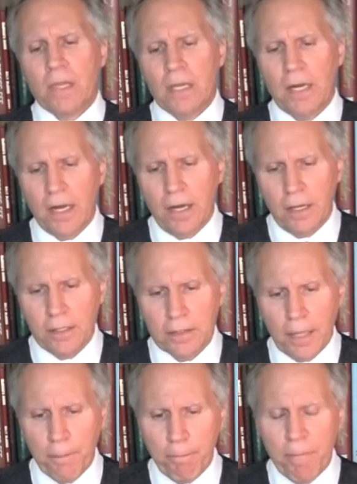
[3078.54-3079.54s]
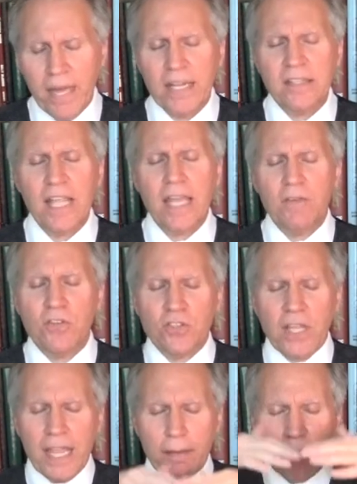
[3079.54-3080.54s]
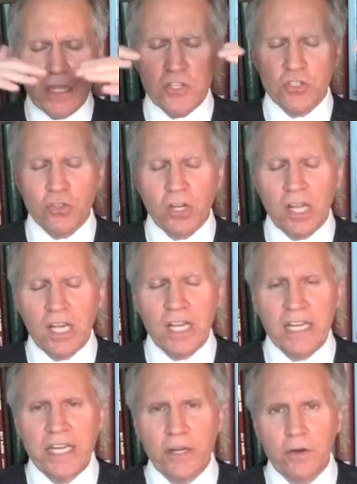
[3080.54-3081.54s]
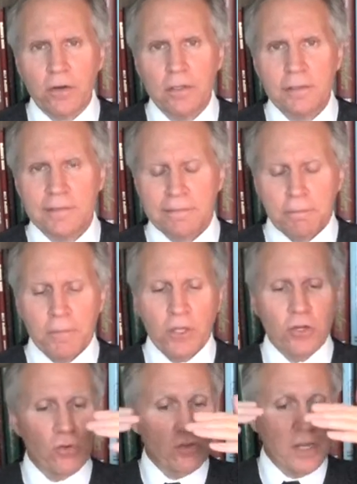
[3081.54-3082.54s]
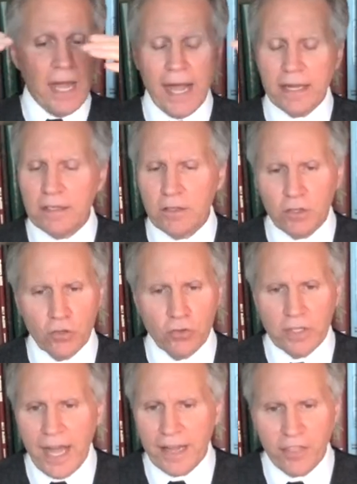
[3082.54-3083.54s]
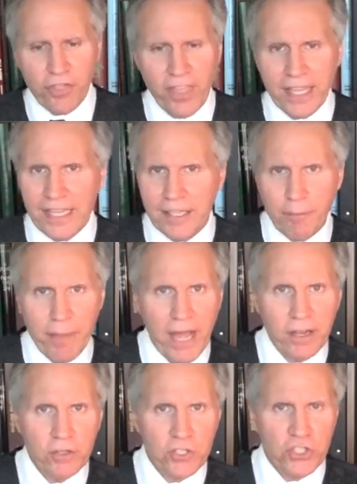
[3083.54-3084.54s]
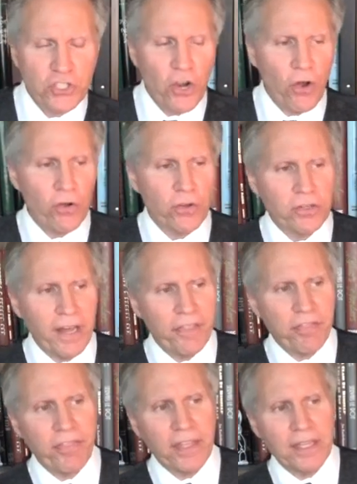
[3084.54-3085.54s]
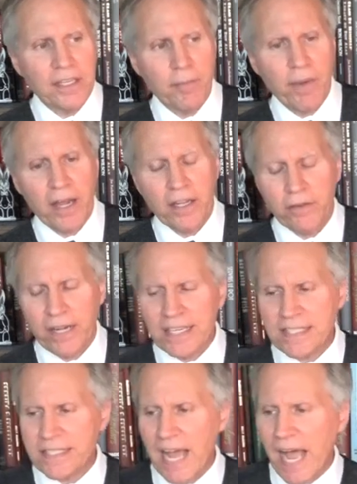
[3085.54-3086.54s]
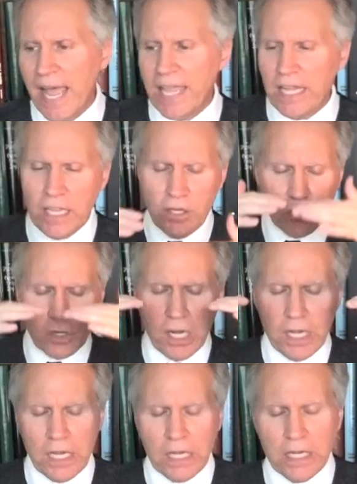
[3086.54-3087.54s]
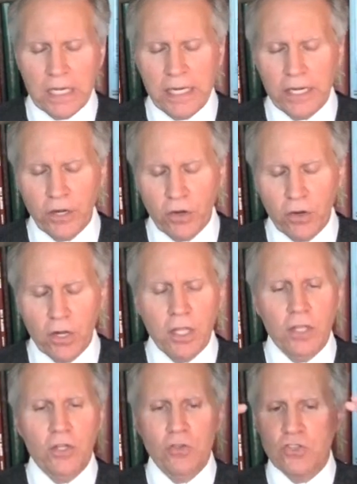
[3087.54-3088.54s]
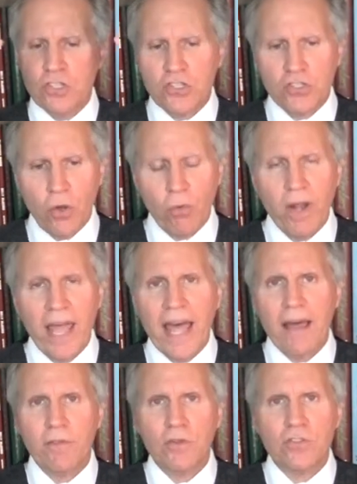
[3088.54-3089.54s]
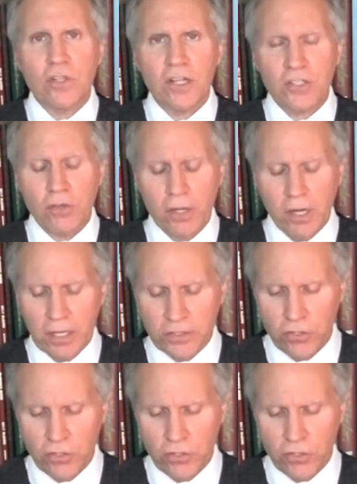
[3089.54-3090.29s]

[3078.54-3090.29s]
A meditative state means you're clear. You're not thinking about your show. You're not thinking about your anxiety. You're clear. You just don't have those thoughts going on.